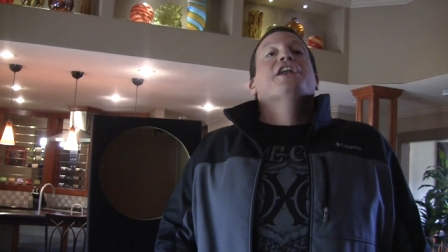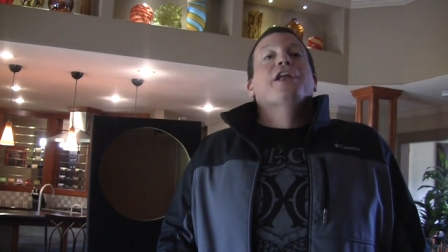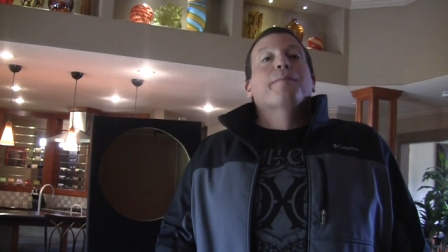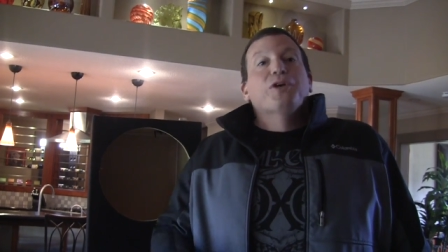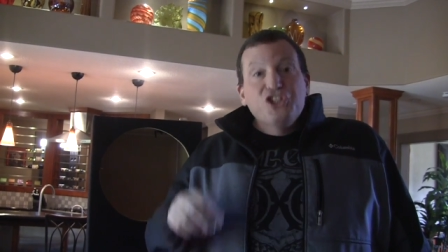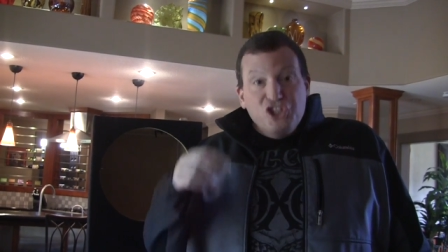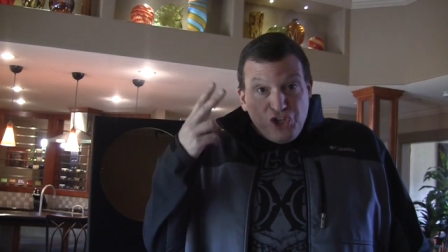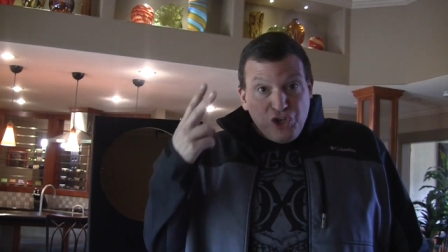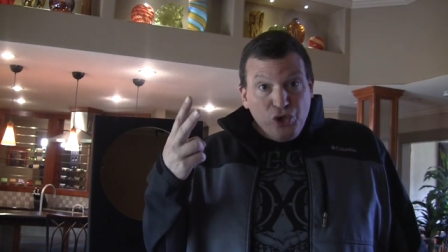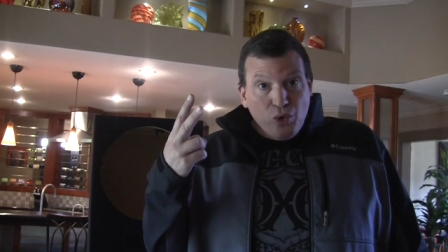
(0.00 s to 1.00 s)
Number
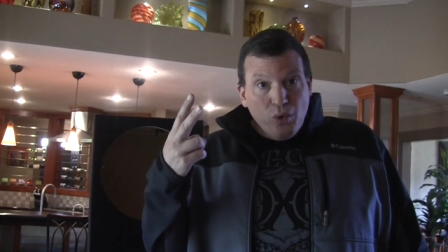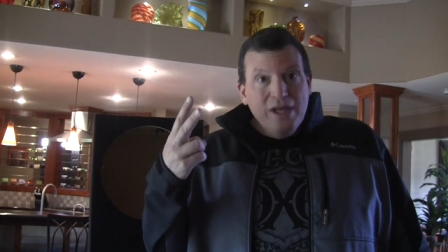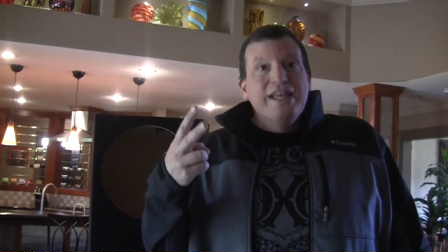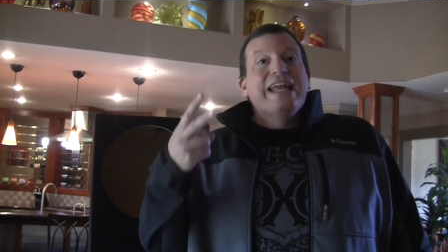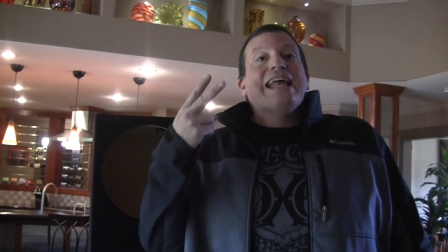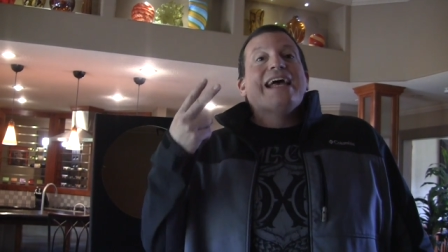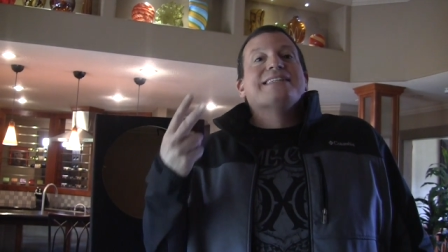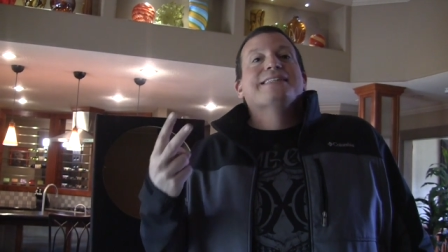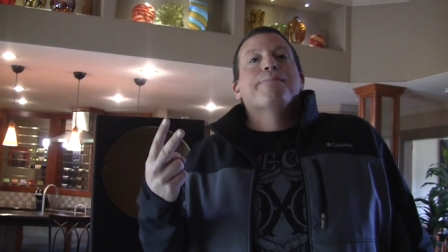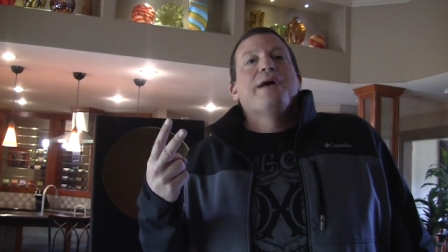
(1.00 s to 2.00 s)
two, it
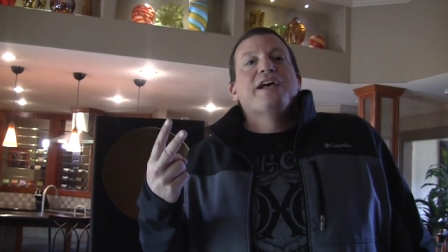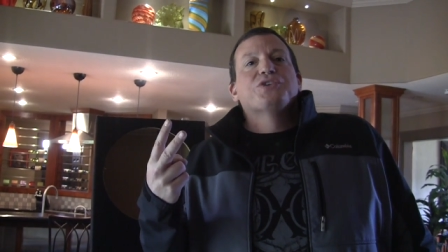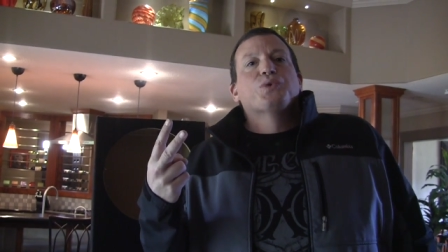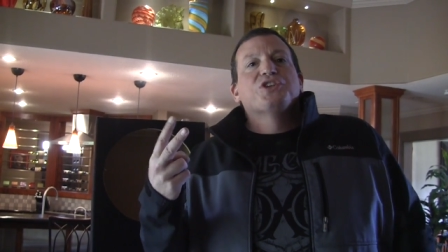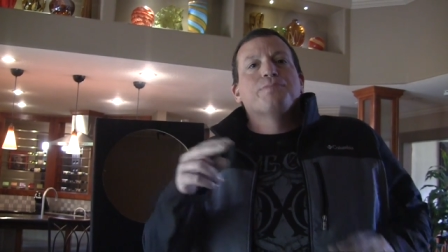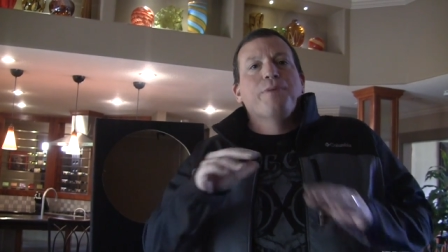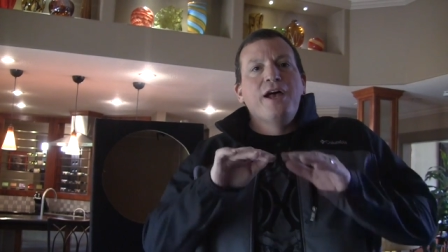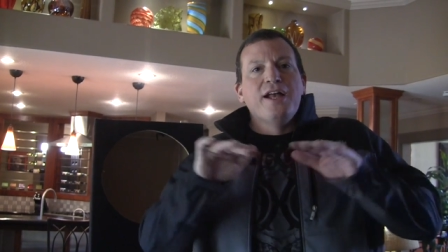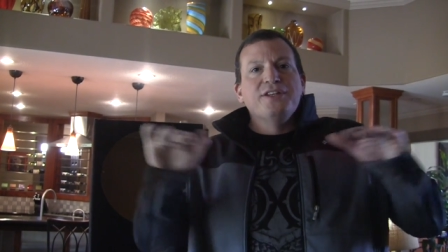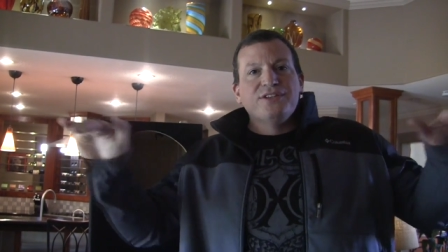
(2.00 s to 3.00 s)
has the best
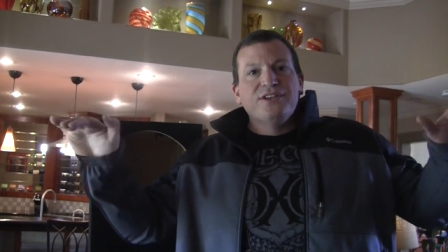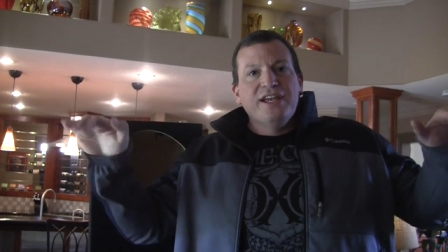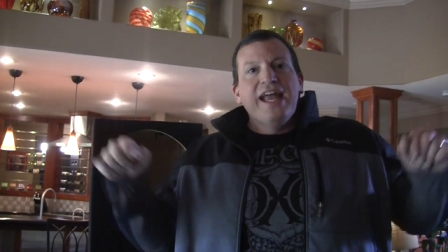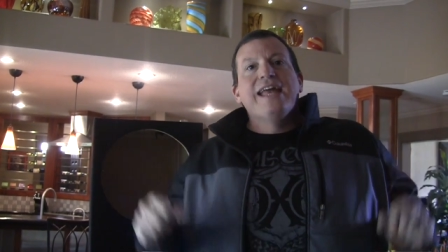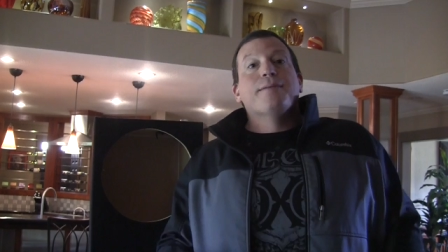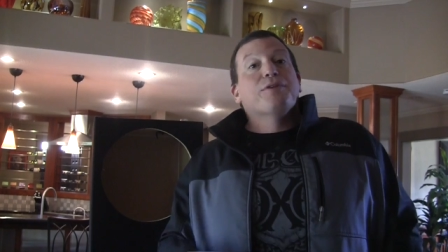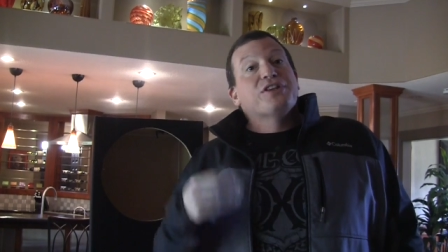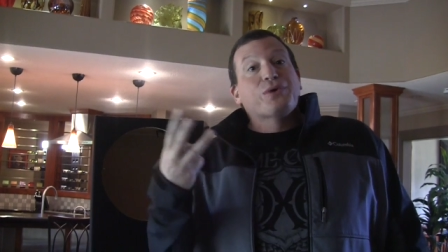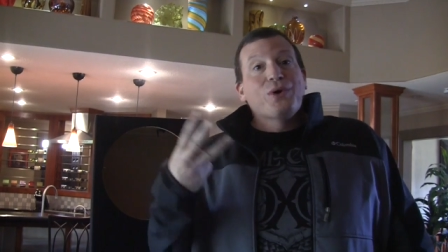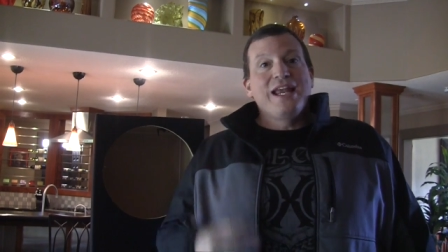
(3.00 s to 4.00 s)
response. And number
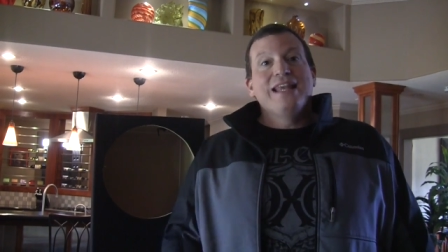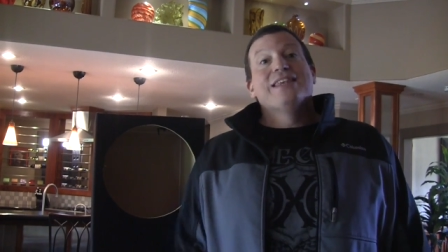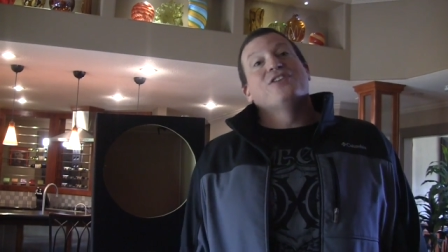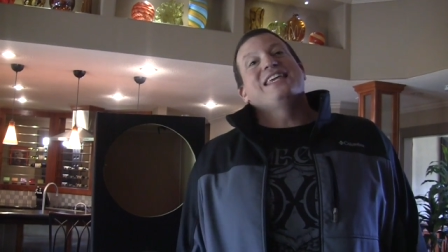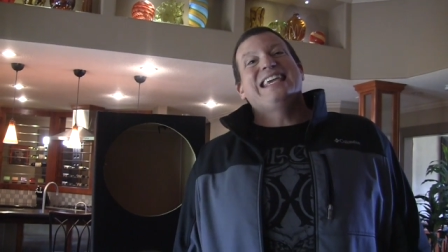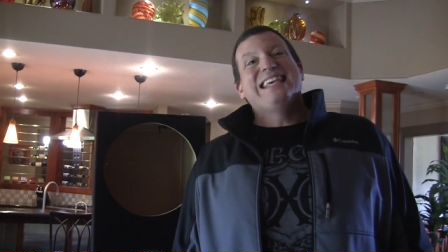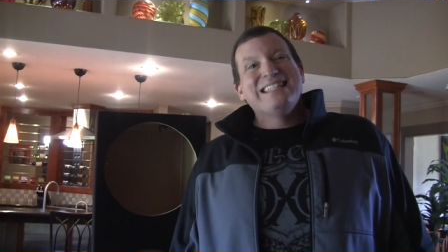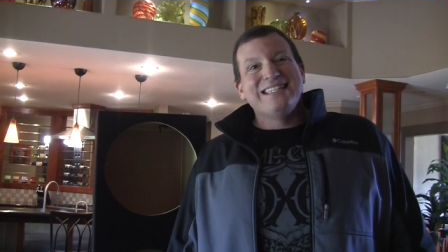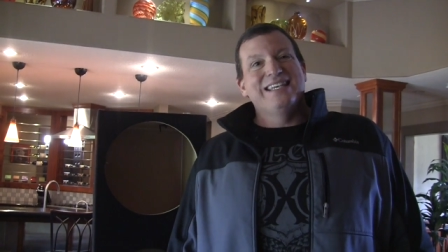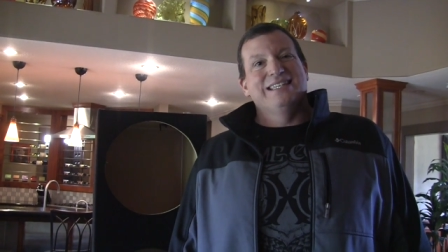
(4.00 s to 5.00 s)
three, they're the
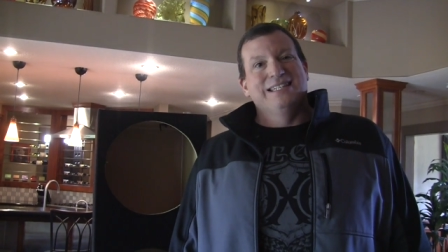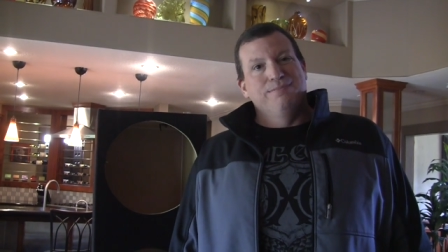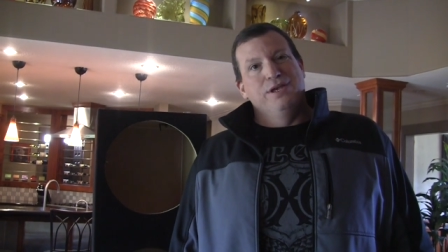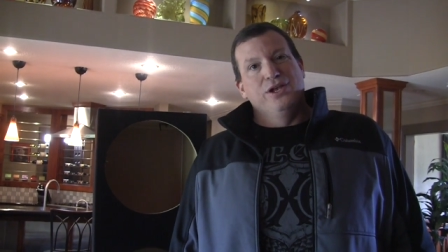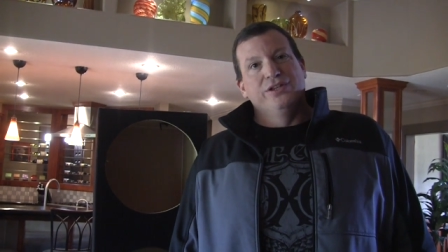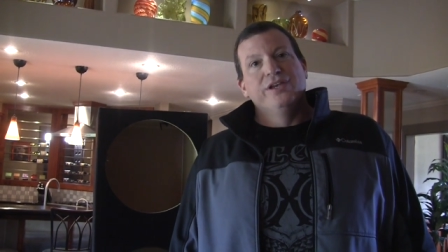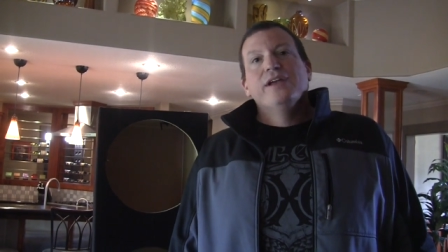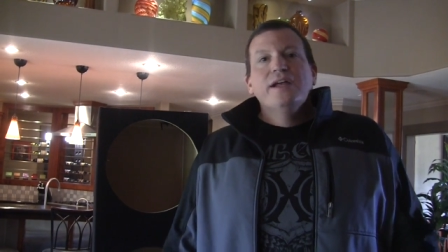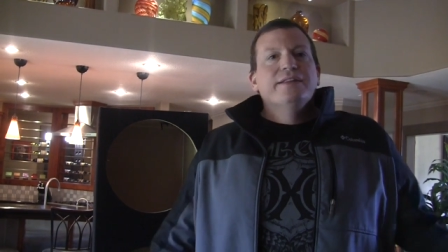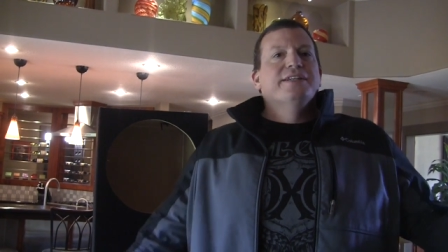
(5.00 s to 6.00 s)
easiest to build.
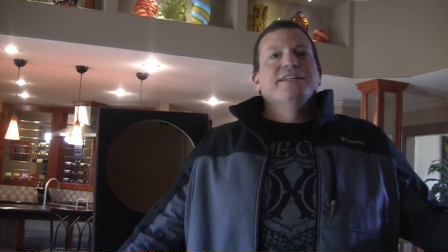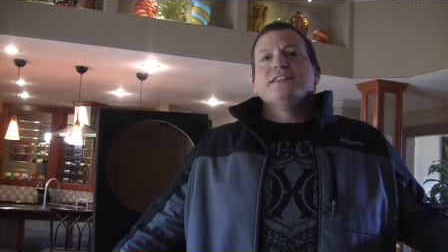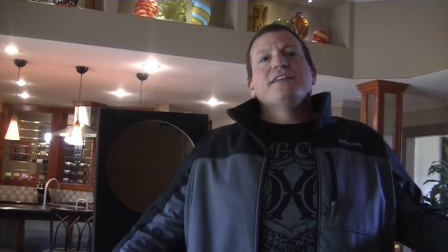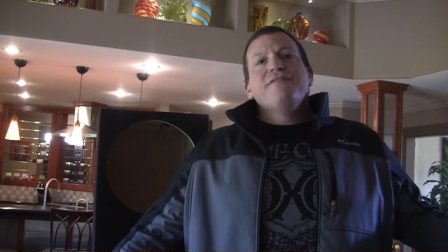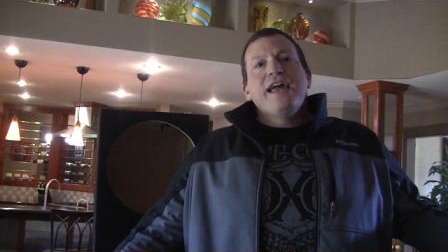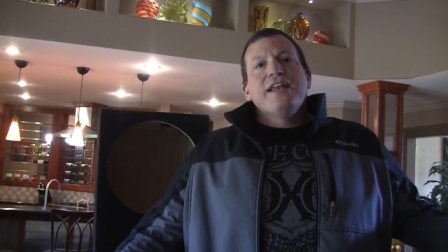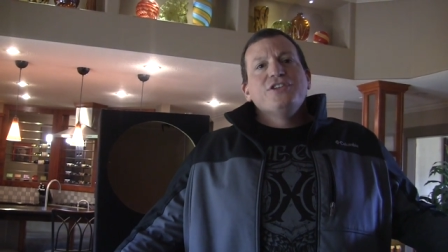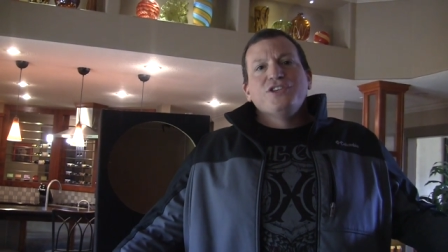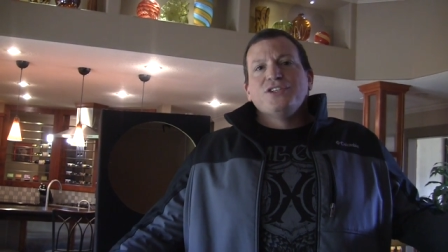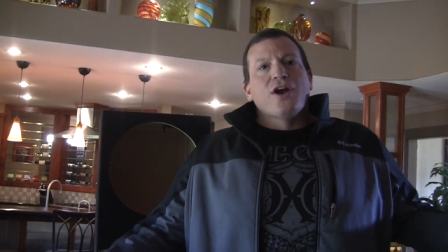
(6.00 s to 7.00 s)
The
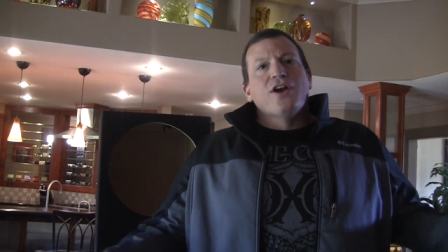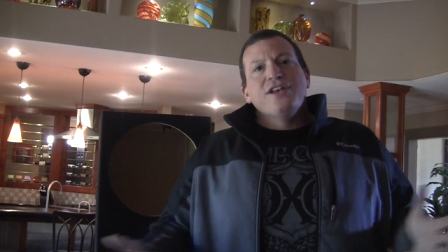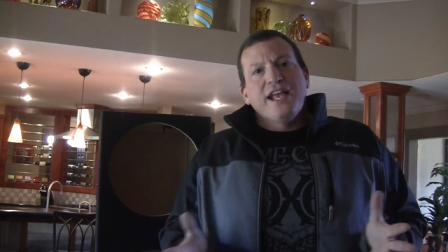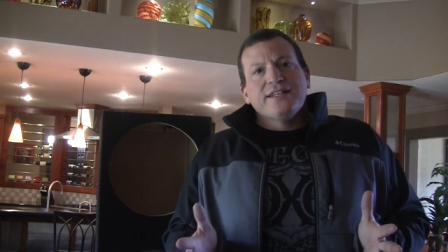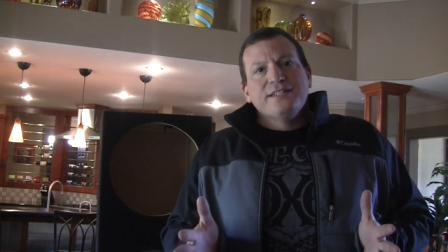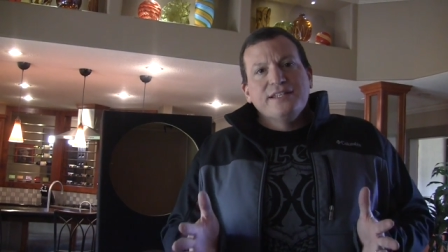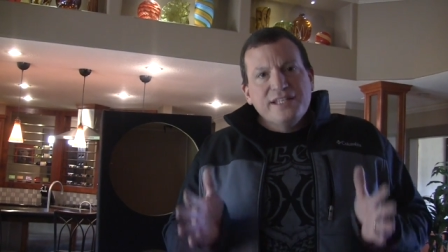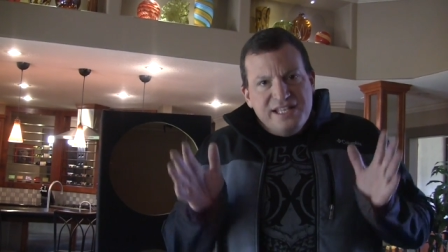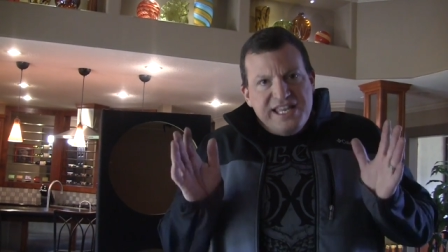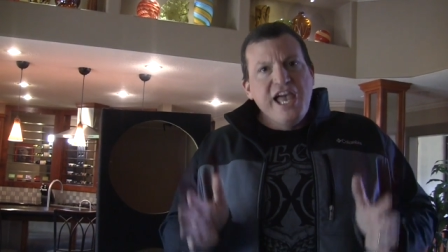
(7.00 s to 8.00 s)
disadvantages are next
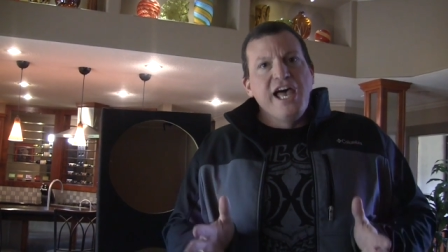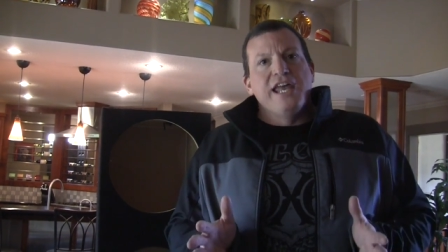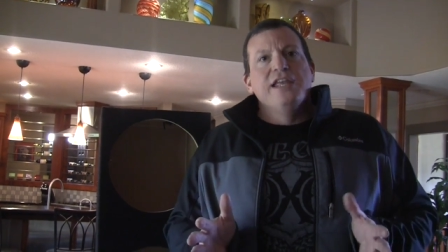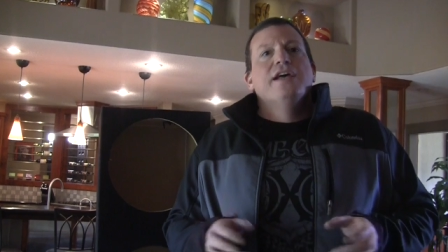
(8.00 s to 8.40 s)
to none.